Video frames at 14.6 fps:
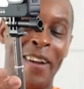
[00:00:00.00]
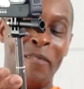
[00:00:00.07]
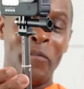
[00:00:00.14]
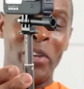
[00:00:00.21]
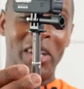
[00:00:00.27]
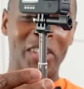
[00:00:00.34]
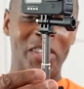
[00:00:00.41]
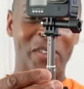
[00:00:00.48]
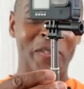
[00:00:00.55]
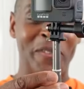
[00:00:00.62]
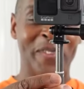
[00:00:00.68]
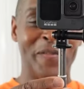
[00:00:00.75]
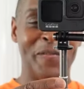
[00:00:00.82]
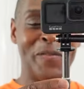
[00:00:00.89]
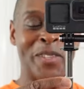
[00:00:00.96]
which
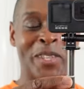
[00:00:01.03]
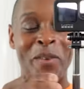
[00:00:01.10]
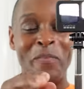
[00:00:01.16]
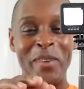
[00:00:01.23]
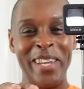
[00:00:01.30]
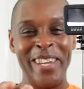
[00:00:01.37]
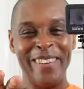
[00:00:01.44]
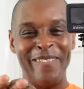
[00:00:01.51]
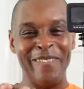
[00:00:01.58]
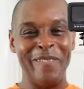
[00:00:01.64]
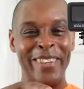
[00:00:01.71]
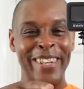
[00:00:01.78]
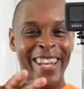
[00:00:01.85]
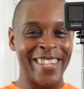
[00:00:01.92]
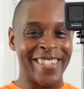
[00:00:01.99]
to me
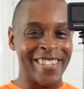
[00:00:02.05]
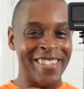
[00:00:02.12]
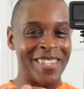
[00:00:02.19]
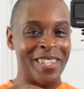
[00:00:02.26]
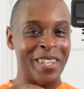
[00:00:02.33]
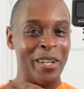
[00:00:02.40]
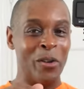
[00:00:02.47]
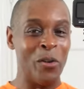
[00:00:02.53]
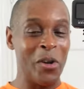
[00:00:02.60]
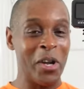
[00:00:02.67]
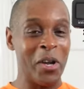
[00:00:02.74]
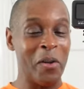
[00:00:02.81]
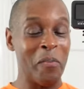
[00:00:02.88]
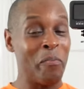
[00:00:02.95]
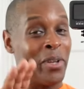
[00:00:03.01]
lessens the
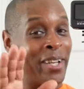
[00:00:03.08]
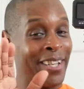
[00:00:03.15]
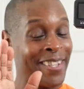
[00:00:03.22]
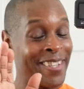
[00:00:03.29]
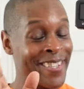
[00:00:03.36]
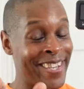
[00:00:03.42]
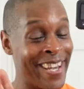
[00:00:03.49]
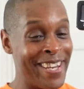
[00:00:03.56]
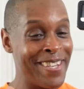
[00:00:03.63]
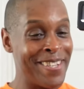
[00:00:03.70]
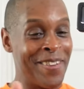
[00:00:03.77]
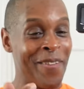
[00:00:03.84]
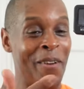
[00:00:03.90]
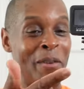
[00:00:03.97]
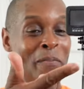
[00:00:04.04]
look but at the same
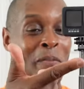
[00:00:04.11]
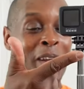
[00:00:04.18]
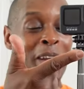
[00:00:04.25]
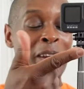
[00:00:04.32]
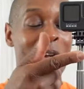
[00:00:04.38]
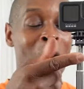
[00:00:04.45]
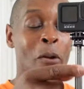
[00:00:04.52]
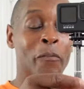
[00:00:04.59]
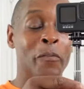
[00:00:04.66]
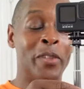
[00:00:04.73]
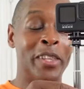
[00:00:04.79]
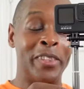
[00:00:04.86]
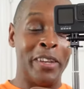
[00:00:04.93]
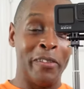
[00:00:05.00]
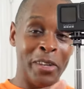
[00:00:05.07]
time
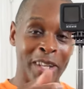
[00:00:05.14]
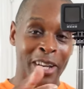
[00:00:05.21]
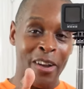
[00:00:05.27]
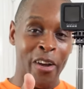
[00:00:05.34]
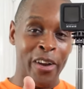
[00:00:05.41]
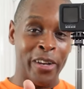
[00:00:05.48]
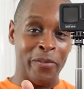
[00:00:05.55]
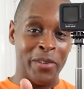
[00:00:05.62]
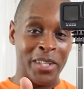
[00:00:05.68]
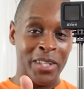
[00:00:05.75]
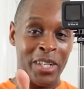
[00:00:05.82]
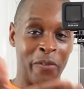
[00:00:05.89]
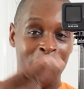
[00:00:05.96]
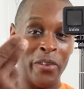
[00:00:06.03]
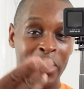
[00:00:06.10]
there is a kind of
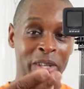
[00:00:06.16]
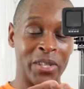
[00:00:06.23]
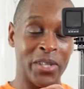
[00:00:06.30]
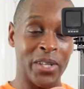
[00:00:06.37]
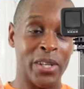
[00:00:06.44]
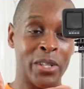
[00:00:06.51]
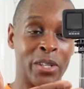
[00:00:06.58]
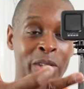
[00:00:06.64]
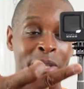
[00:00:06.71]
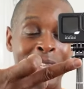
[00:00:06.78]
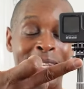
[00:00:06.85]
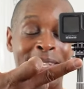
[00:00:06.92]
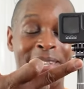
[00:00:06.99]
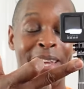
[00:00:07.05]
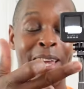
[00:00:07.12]
stiffness to
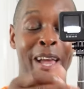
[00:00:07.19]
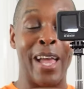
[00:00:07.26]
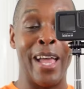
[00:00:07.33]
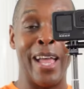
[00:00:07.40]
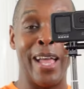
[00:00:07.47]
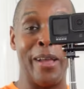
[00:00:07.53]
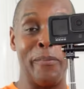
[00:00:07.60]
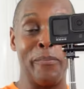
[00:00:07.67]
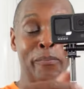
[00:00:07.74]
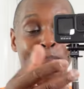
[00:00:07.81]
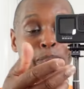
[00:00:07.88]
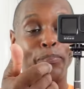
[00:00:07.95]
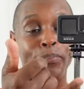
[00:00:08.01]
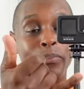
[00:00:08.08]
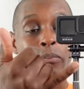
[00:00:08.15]
this um,
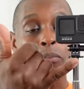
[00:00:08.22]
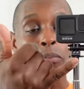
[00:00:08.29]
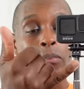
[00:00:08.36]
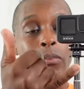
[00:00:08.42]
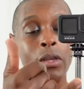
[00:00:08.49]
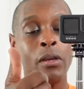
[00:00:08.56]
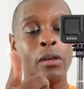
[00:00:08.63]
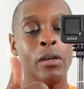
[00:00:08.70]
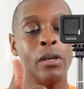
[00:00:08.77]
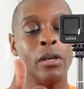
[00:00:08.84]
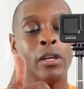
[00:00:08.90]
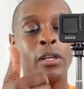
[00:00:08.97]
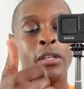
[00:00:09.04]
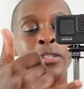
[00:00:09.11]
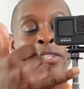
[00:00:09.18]

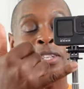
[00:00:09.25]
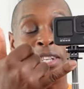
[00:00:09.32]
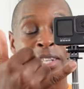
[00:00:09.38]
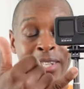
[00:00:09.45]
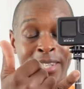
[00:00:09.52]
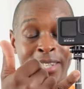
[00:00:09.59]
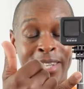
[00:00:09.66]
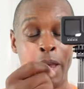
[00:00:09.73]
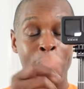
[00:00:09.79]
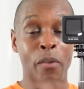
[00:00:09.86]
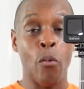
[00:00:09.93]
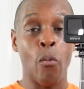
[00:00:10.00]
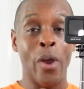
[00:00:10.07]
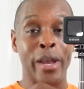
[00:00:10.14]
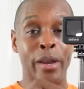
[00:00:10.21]
to this
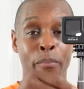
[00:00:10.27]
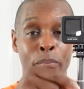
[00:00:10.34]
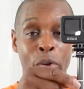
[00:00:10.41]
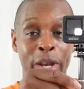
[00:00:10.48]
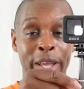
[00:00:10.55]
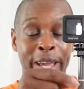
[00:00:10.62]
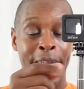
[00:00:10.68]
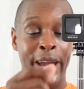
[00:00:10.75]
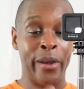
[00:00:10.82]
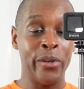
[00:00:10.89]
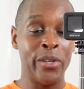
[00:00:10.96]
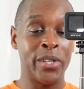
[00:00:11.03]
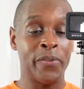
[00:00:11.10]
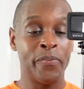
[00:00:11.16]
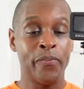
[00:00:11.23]
stem when pulling
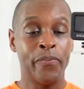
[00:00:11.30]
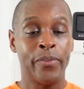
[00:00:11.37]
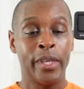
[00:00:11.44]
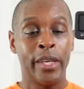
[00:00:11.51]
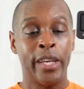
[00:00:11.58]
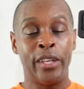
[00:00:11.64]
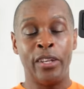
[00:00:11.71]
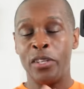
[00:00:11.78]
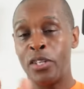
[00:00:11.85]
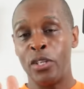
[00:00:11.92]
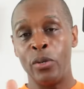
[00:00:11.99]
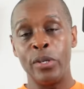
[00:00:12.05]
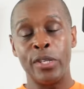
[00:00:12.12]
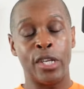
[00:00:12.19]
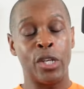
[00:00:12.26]
out it doesn't
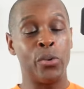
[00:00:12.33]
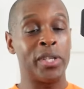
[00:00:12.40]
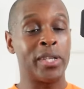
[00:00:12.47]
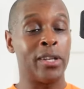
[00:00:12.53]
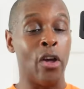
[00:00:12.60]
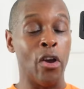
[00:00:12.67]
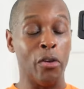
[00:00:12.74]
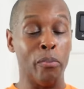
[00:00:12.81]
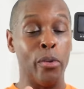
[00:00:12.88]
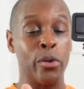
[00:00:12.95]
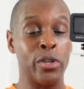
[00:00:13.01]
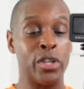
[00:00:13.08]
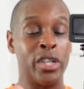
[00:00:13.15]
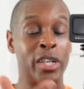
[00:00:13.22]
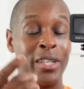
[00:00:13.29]
use a twist lock
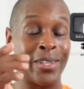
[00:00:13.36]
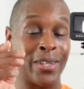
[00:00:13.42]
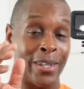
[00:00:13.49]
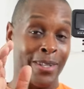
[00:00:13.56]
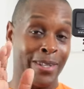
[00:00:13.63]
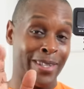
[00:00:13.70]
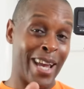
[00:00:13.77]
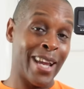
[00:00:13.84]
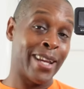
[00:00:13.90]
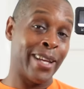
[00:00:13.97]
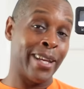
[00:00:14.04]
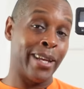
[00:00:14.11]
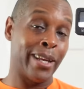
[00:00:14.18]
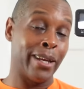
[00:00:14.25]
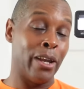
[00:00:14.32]
motion it's
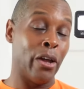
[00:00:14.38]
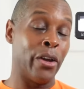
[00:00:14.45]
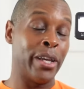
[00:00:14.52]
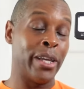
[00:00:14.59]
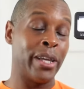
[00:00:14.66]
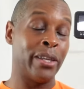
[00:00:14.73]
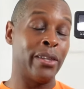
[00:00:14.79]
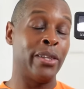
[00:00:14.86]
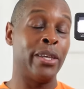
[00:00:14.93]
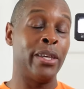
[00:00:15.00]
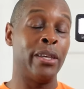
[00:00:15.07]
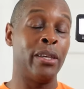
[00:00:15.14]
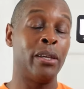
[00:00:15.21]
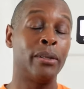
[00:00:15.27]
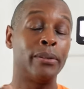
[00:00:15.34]
exactly like
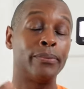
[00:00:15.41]
the